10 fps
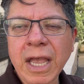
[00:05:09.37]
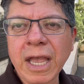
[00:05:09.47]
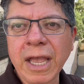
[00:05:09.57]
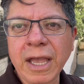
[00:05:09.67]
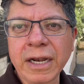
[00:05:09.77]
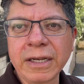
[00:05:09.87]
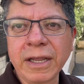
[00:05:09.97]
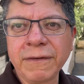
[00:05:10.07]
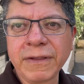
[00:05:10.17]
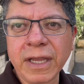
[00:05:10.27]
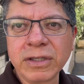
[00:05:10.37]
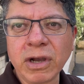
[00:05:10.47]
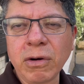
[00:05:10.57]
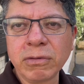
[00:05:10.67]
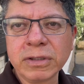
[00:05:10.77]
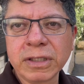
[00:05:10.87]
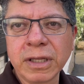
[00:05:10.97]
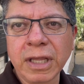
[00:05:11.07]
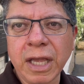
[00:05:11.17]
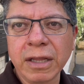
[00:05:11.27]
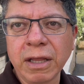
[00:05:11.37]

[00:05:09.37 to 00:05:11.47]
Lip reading: and if they don't, then